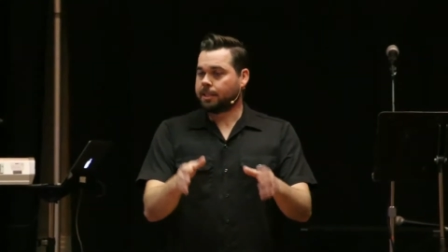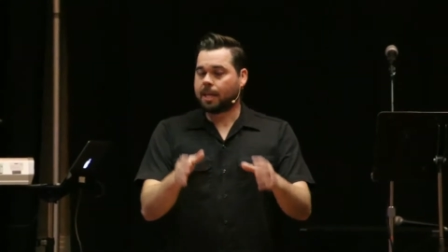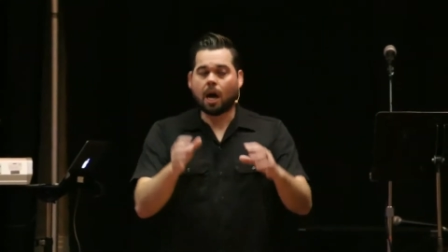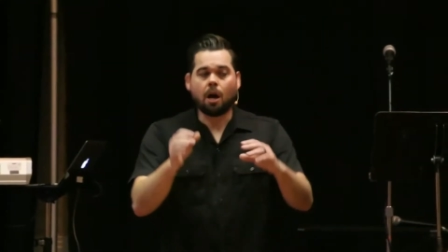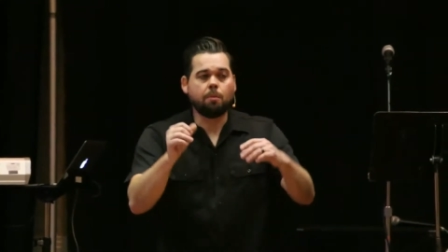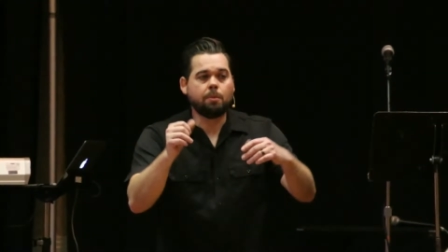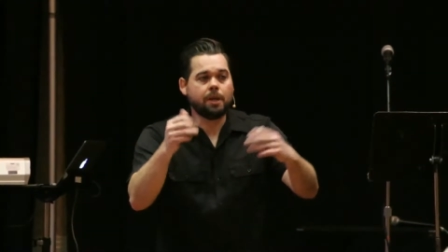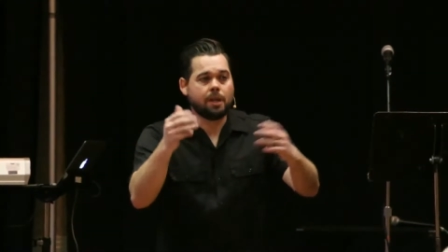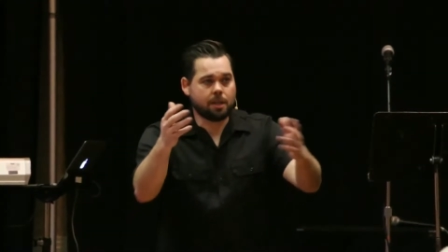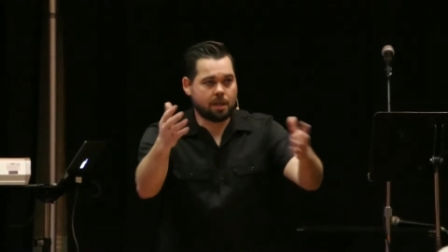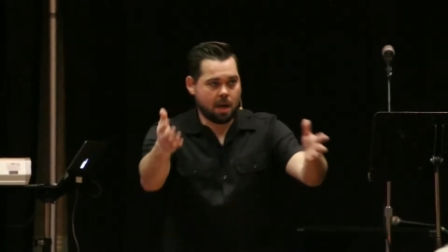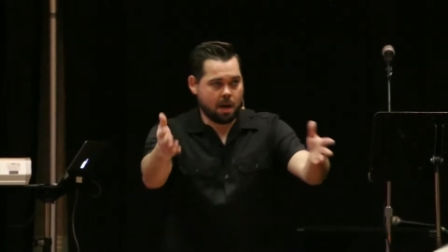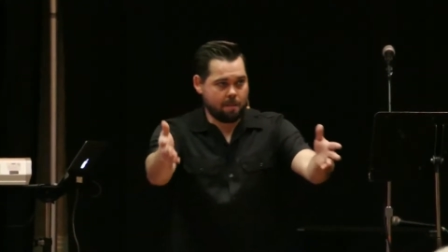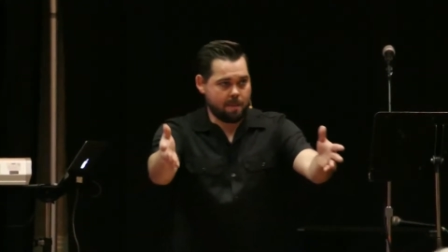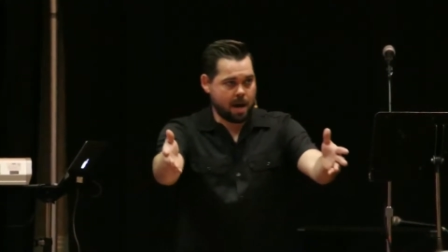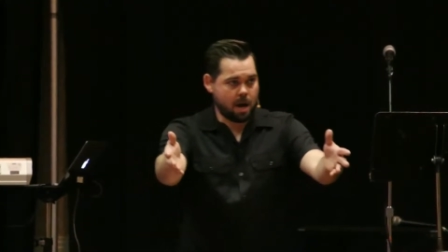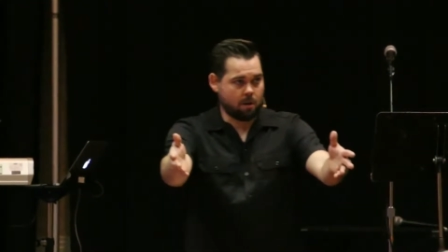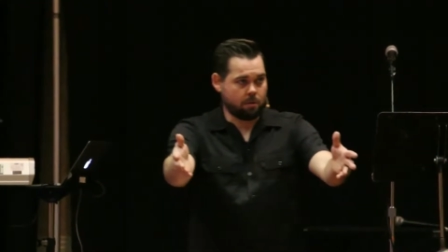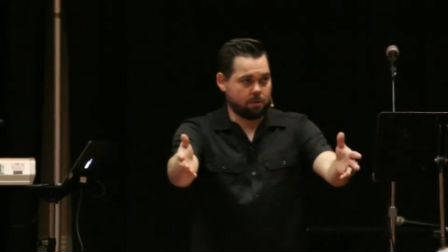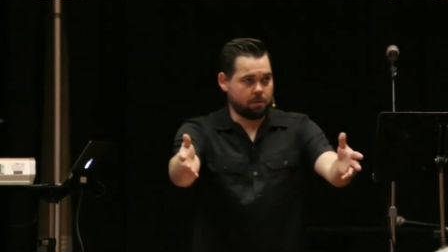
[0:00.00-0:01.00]
Tell me to come
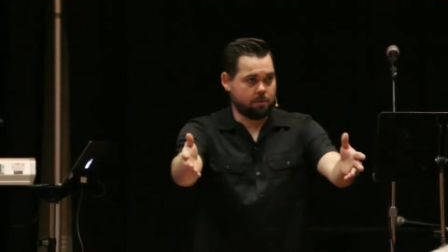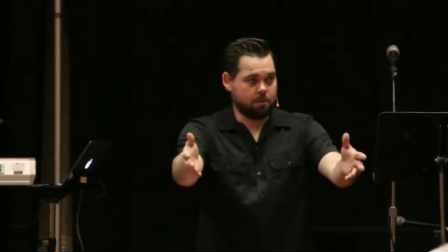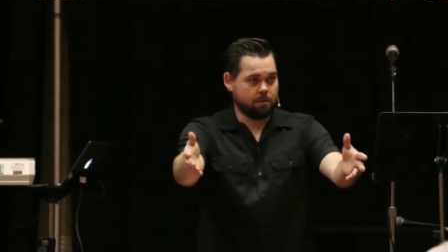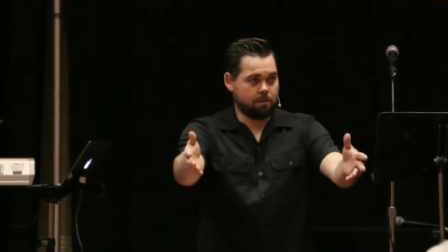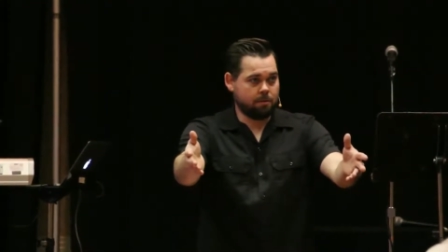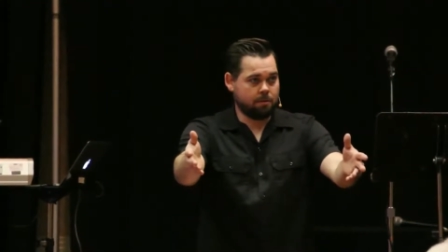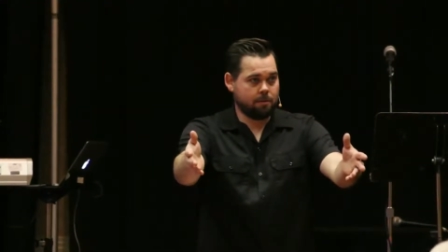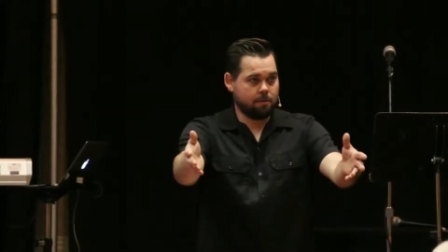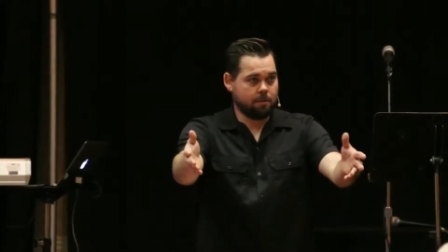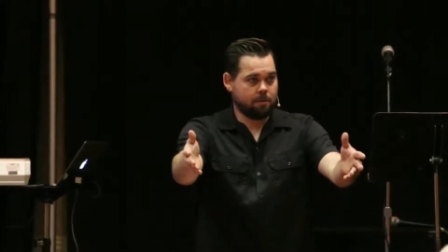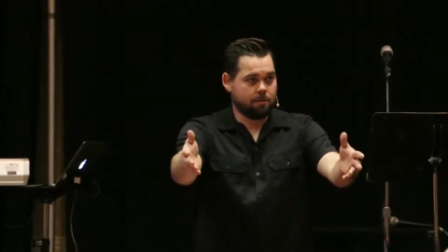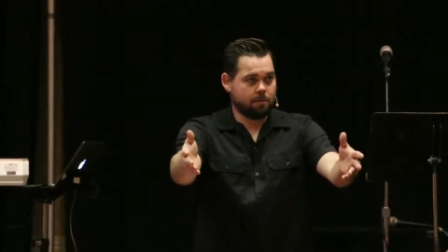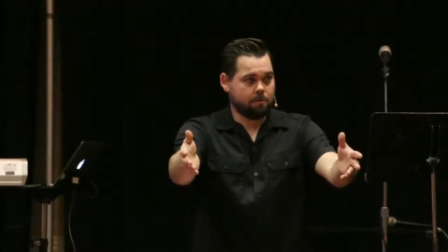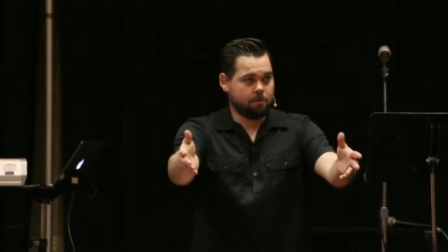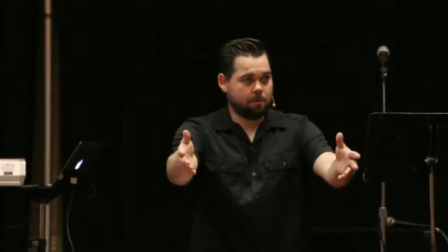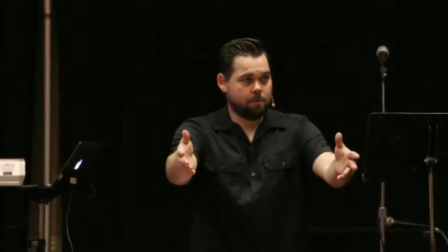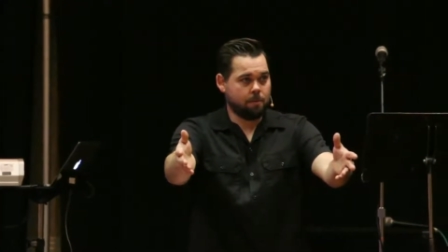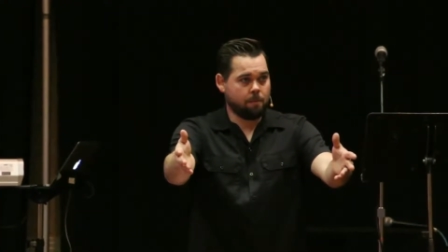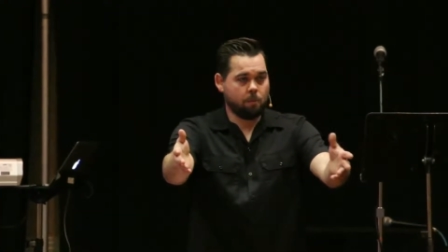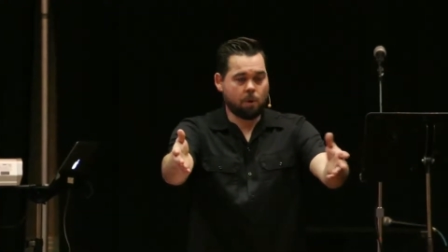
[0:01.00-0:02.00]
out.
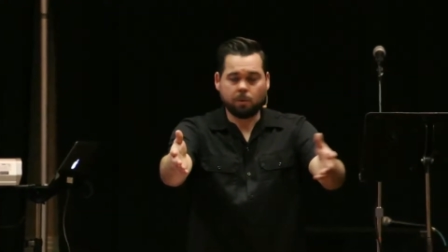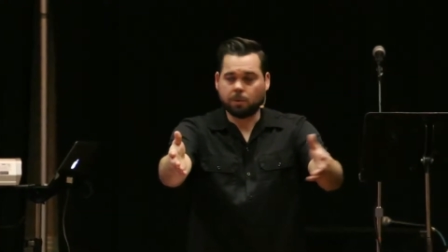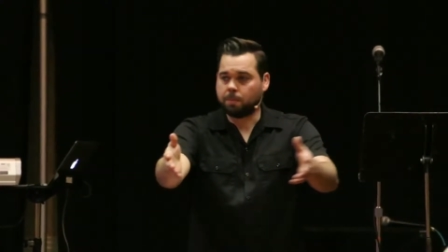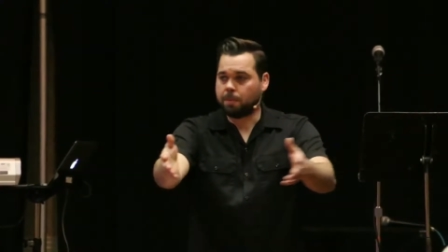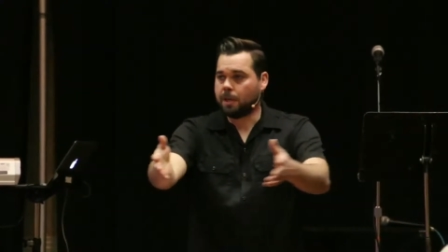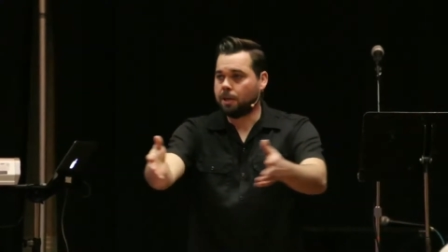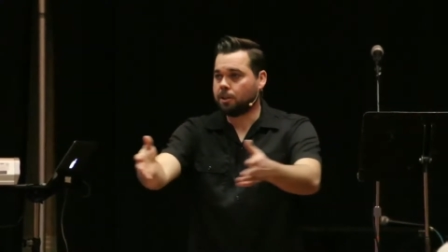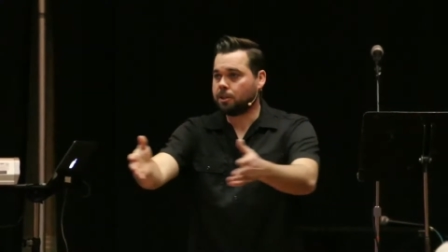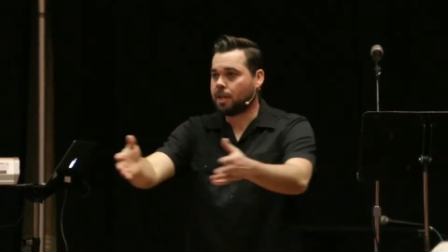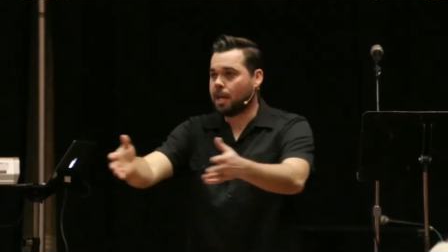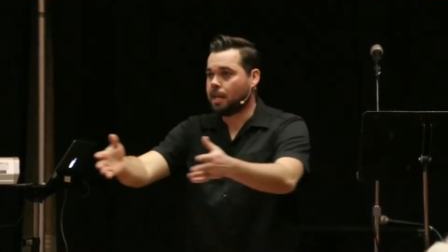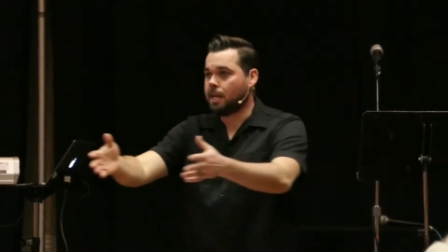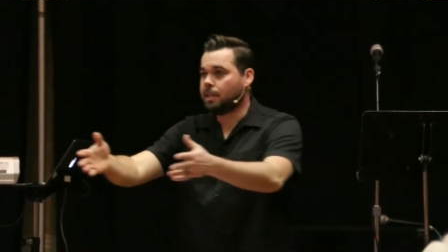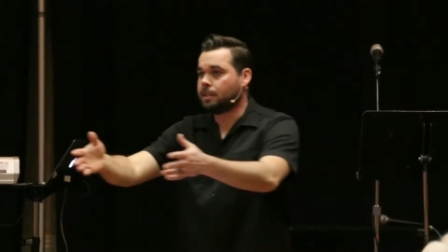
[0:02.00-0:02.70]
What was Peter saying?